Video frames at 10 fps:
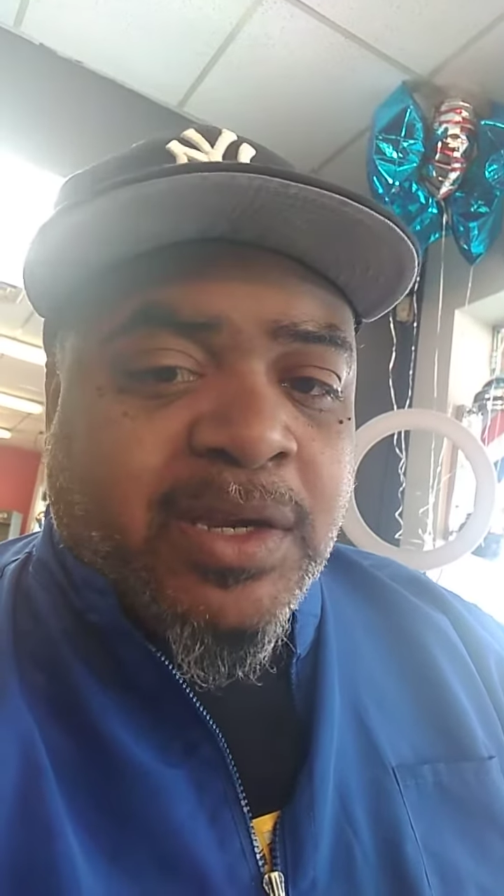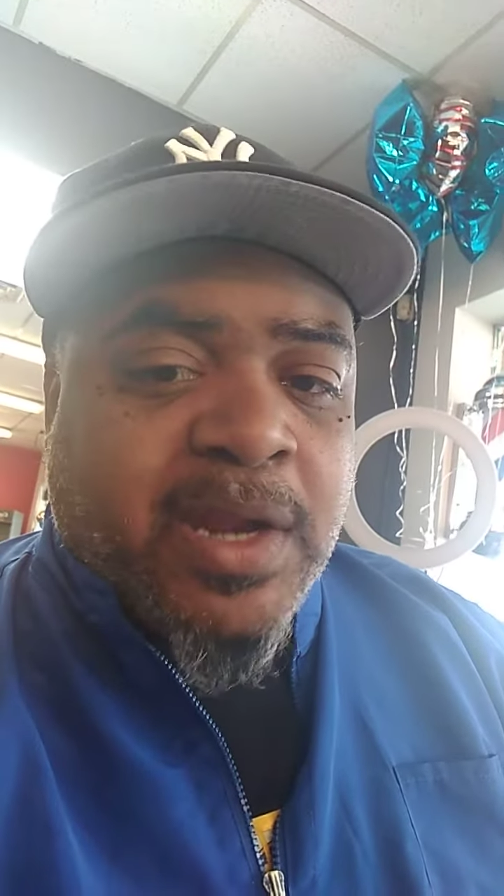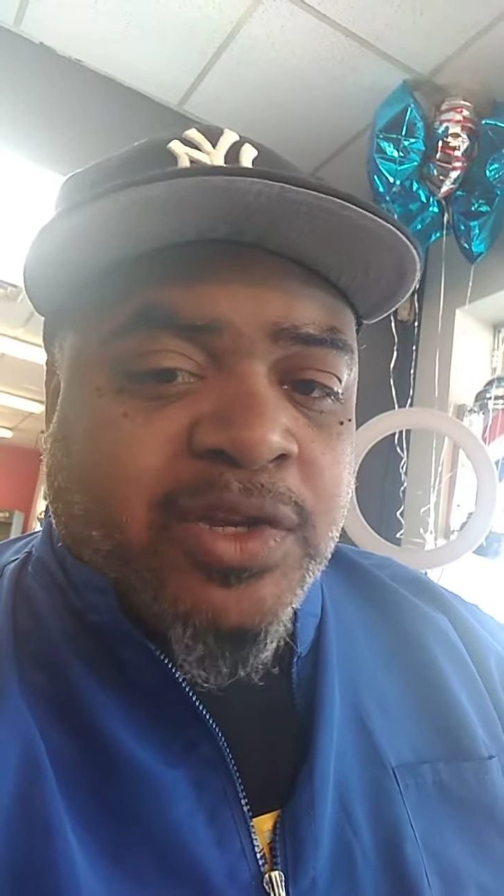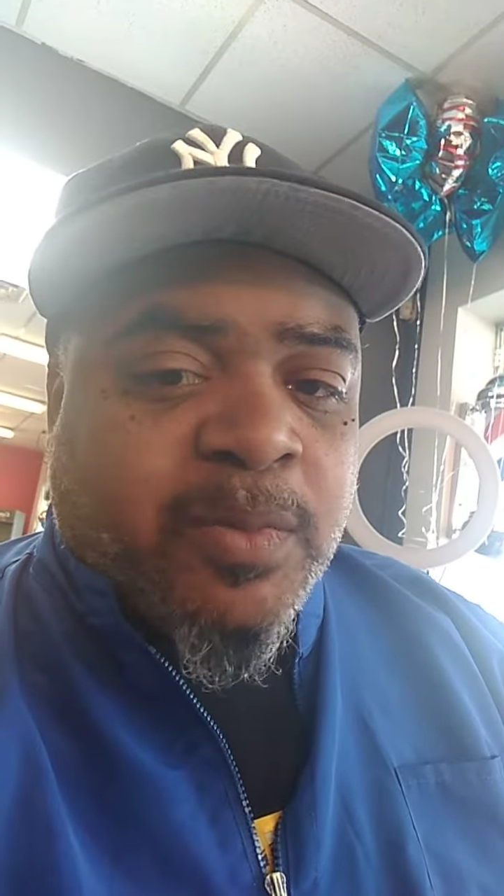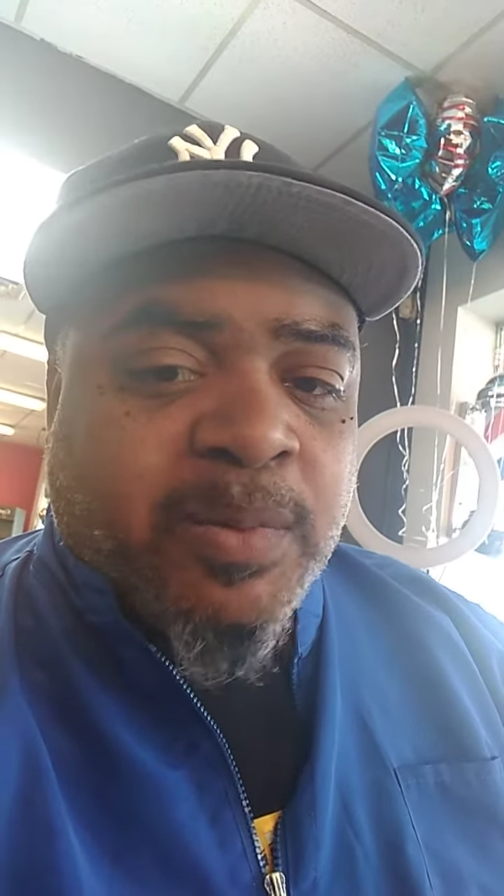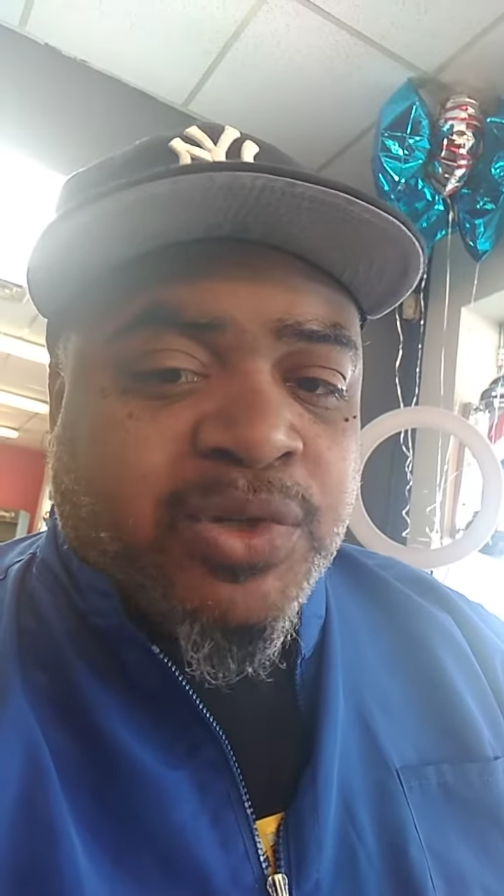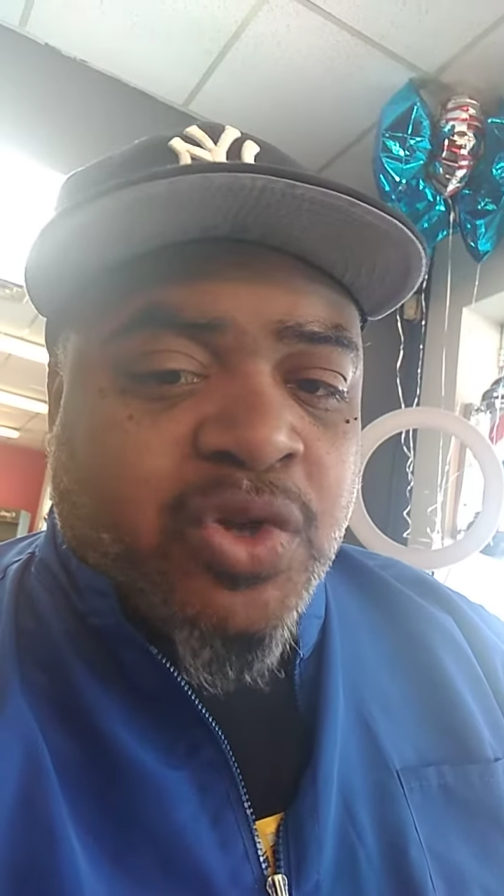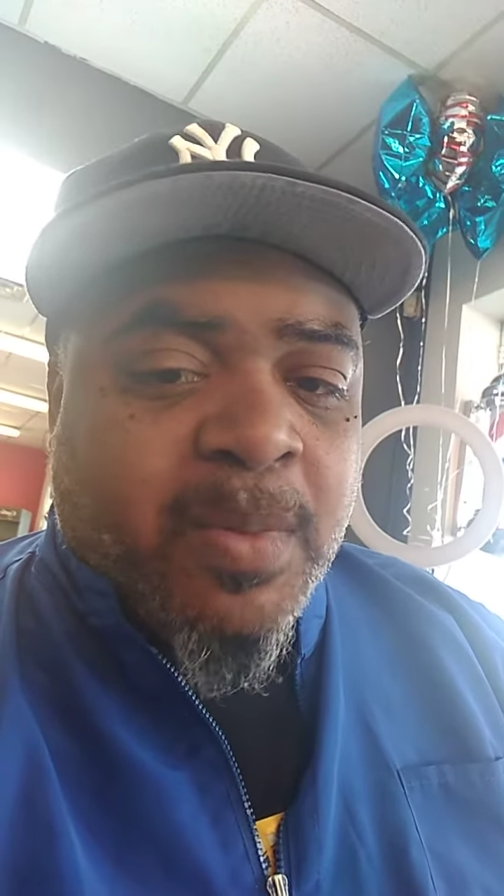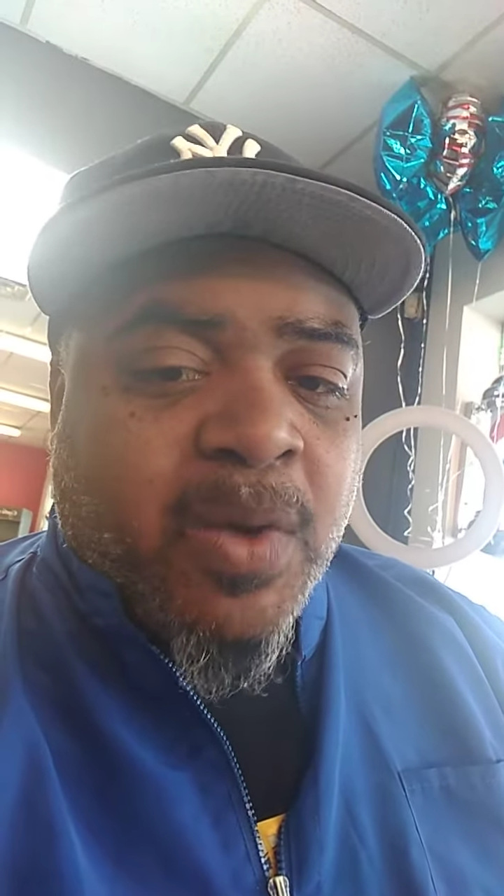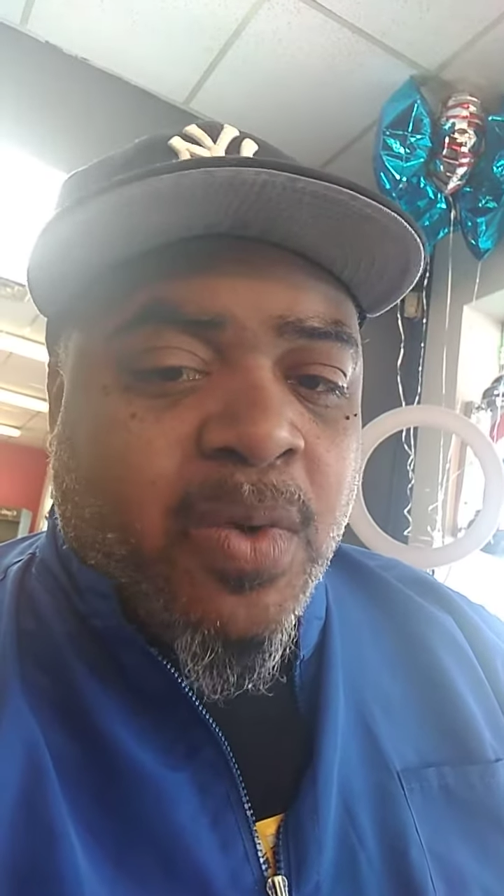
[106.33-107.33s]
that your people
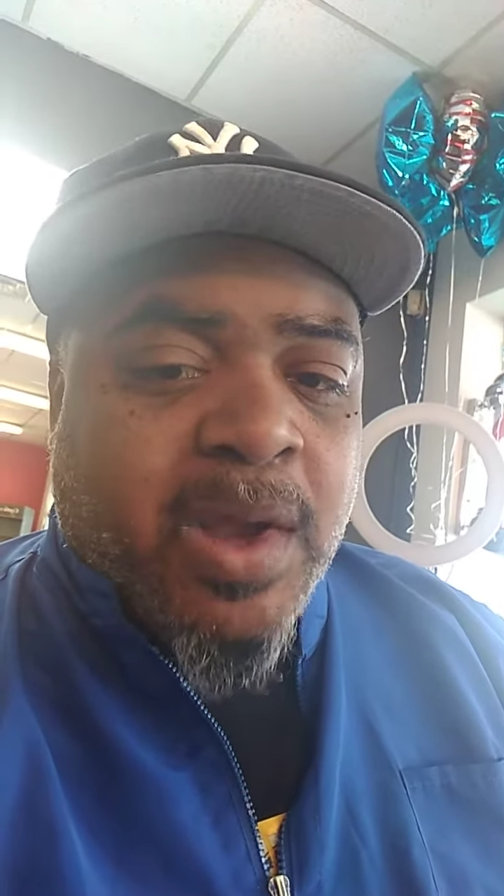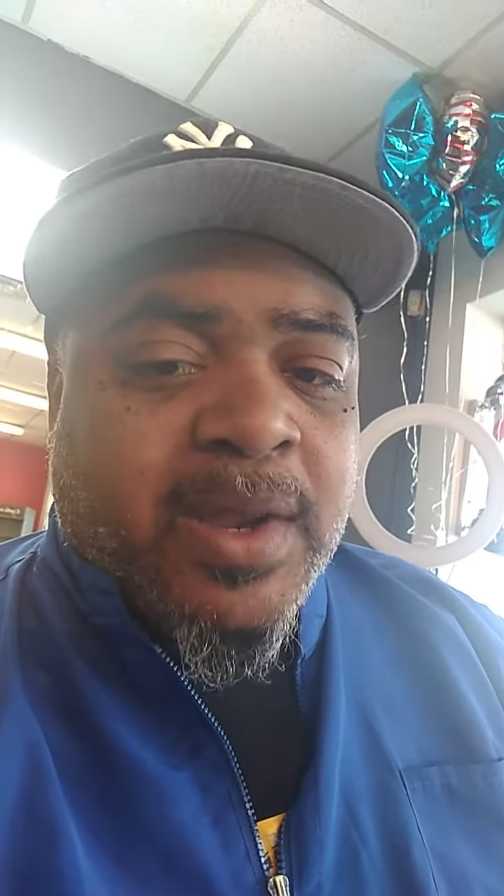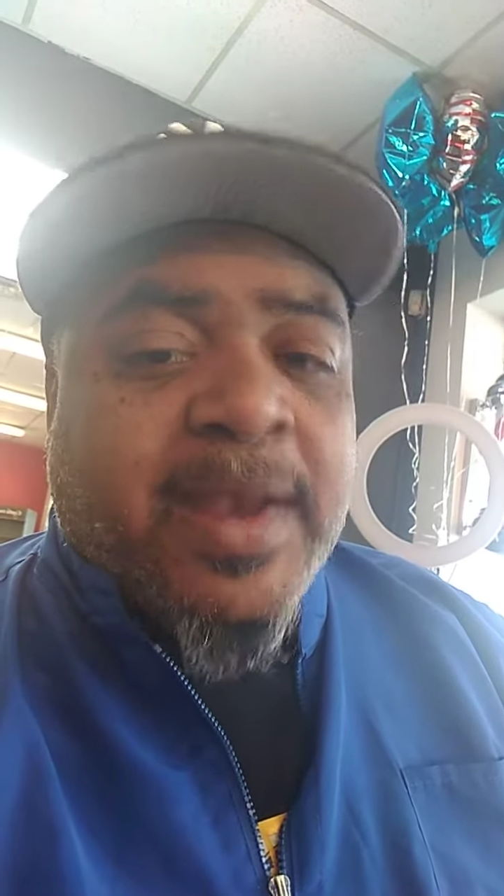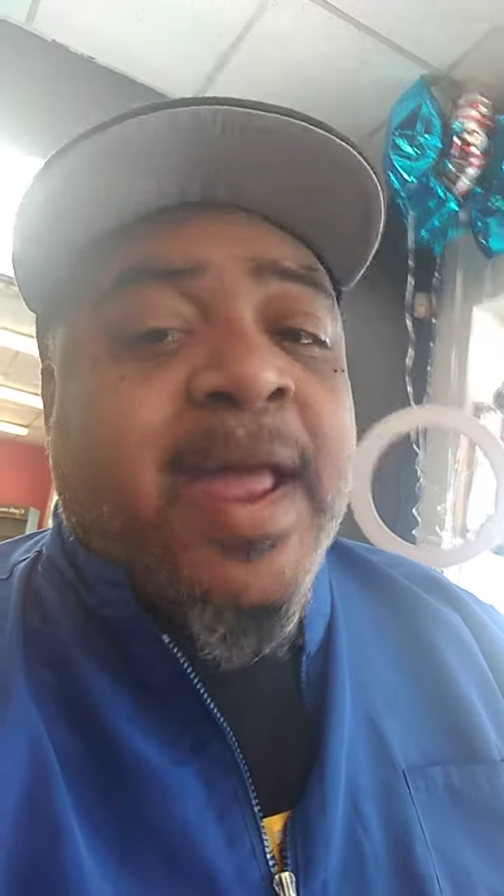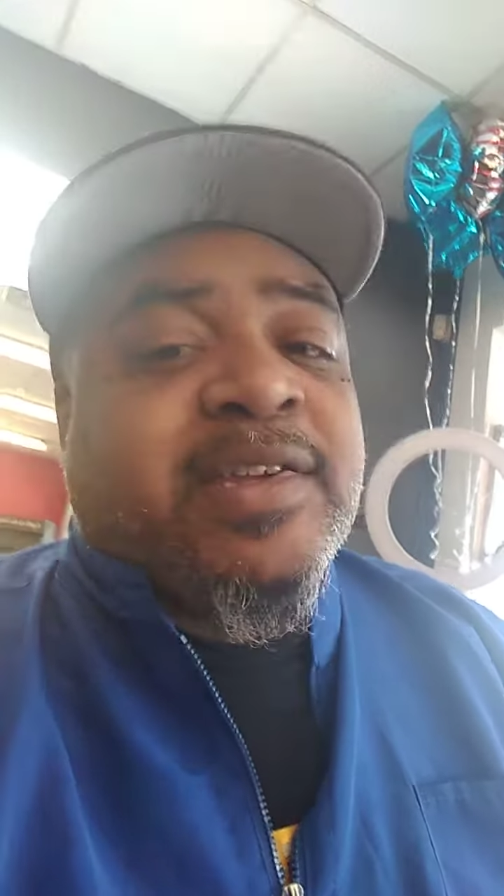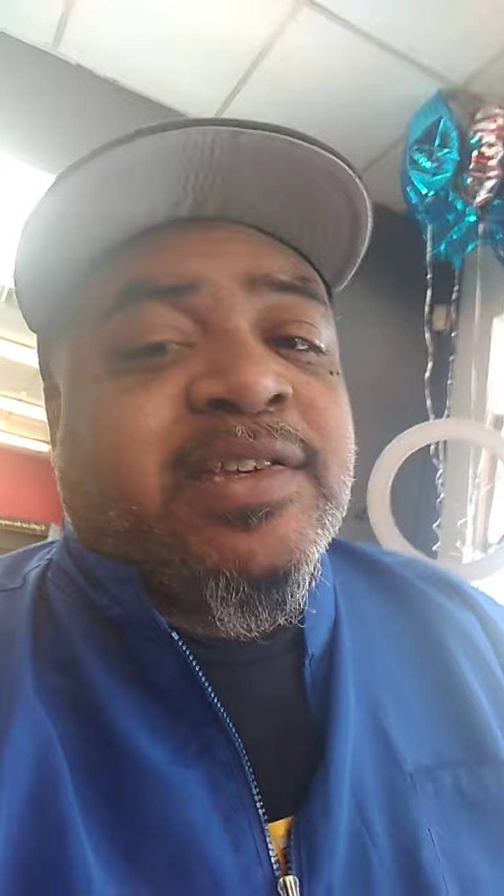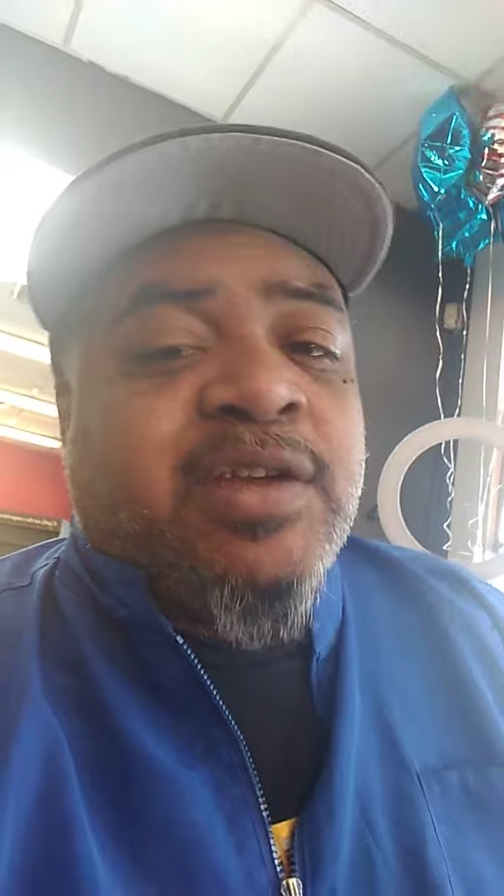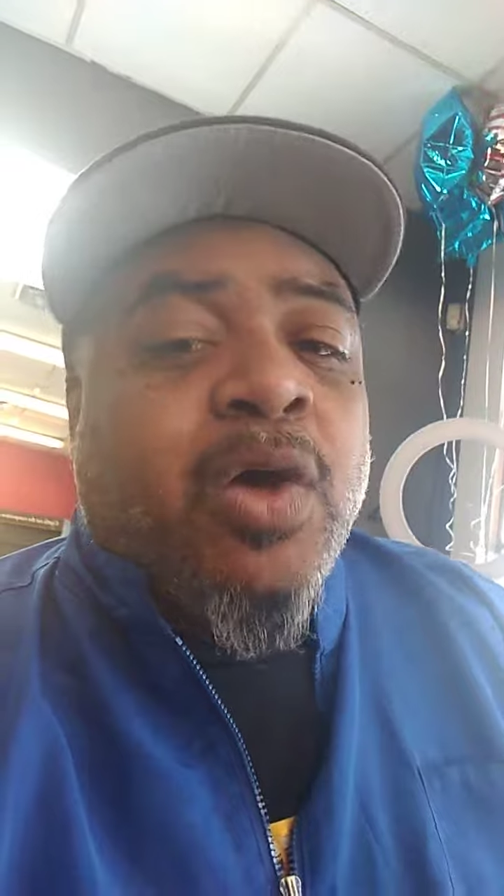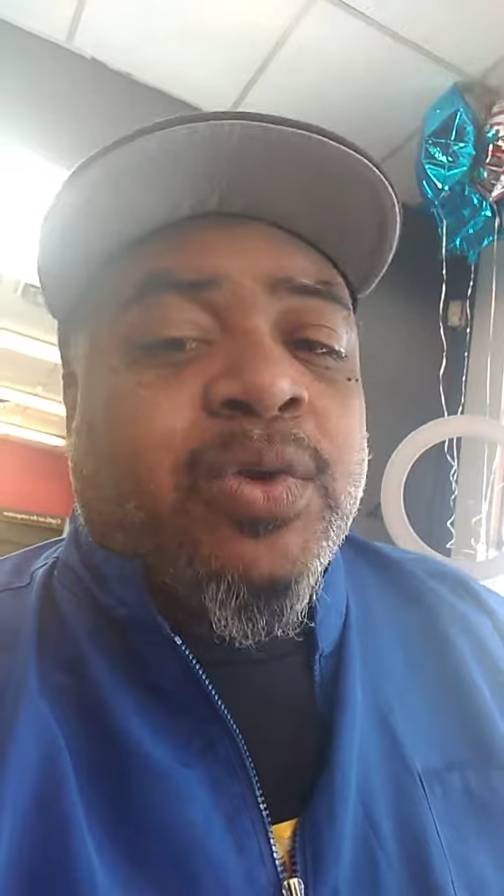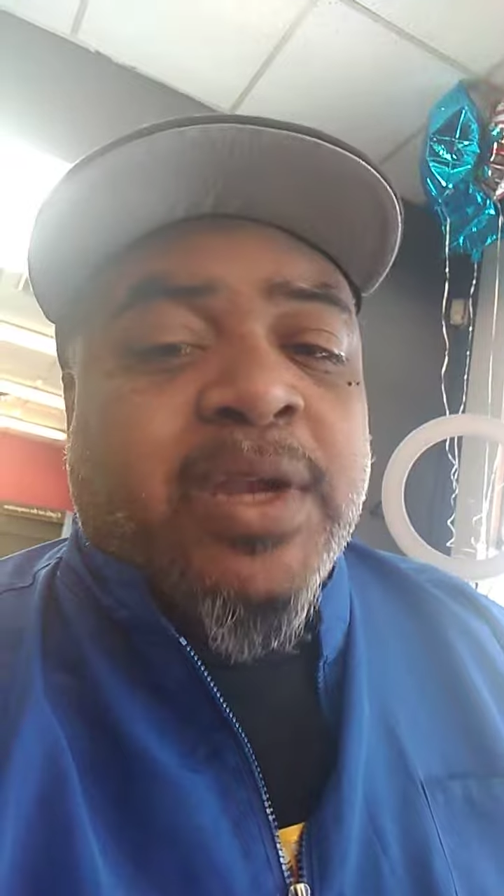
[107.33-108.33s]
stole my wallet, and that's just
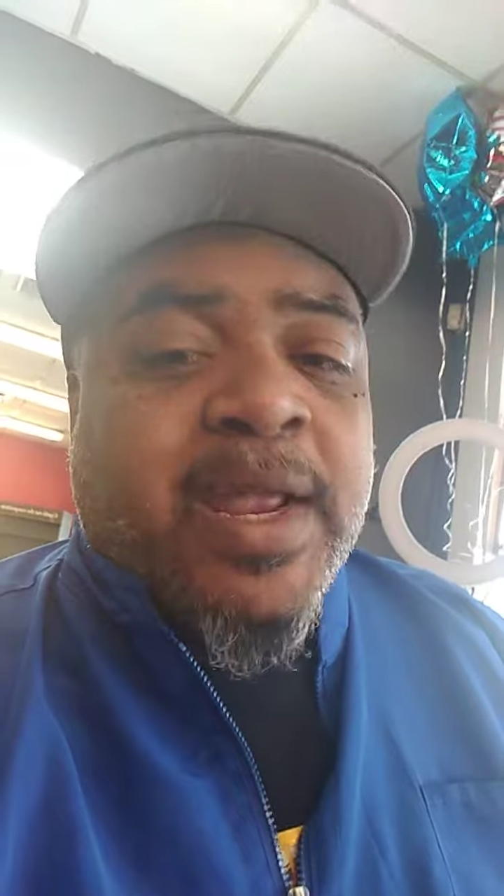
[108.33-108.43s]
golden.